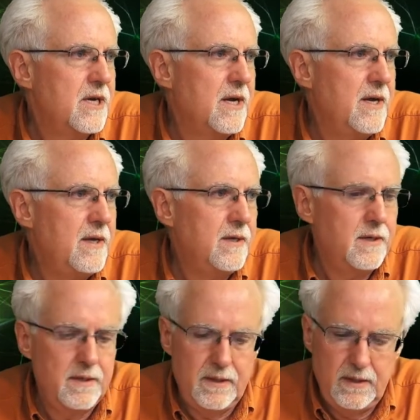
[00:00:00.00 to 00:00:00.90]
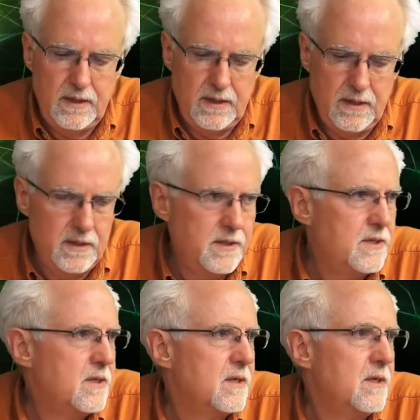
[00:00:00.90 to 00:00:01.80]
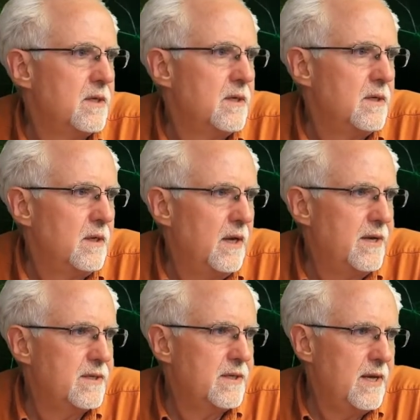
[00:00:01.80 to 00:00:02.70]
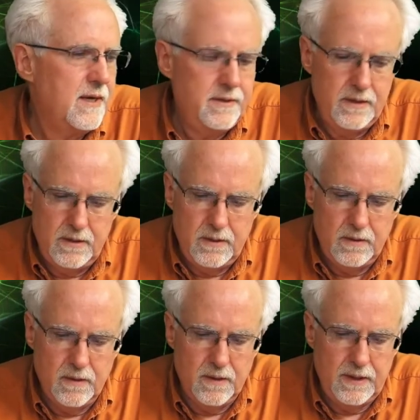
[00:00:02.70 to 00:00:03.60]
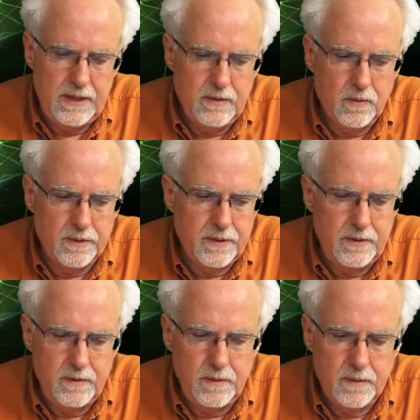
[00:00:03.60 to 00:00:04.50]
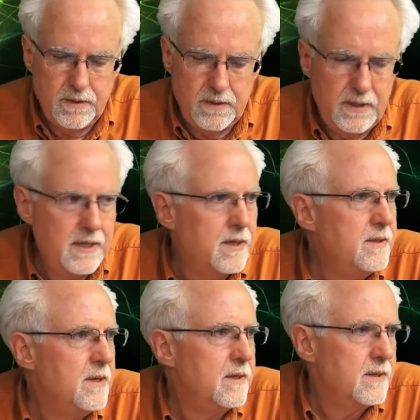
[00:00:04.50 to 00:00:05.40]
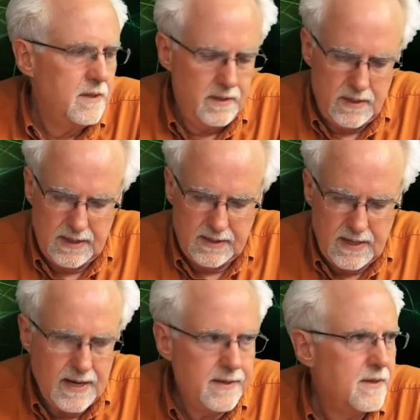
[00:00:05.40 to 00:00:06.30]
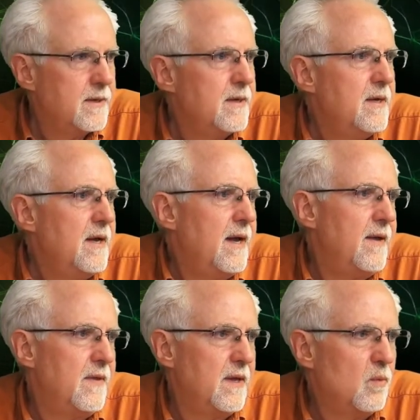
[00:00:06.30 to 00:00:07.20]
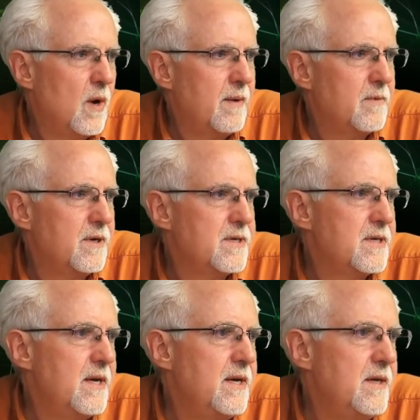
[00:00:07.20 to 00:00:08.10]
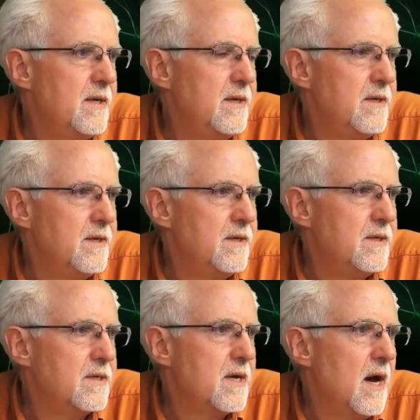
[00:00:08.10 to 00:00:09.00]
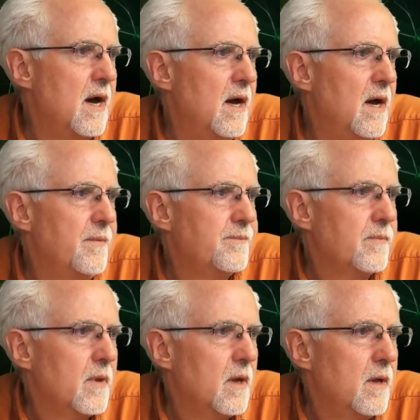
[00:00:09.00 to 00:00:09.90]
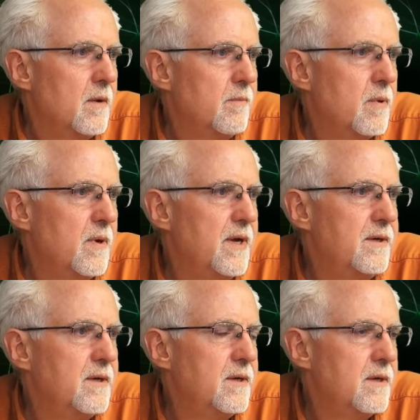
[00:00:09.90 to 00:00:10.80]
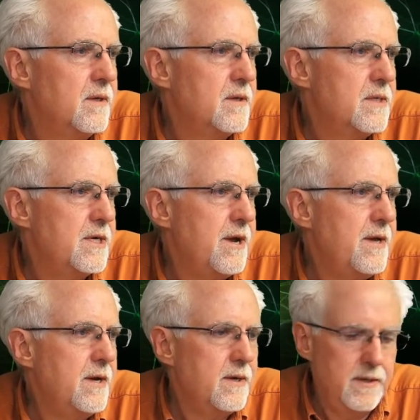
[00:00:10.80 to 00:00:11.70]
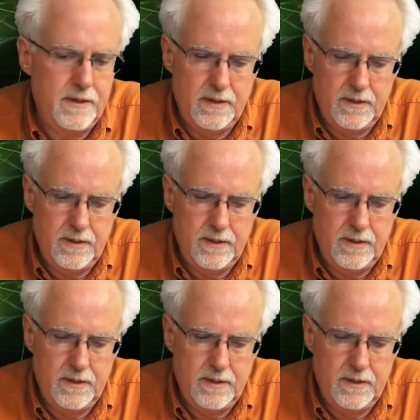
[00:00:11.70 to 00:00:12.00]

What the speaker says: j is less than or equal to 10, like that. And then what I'm going to say is print j.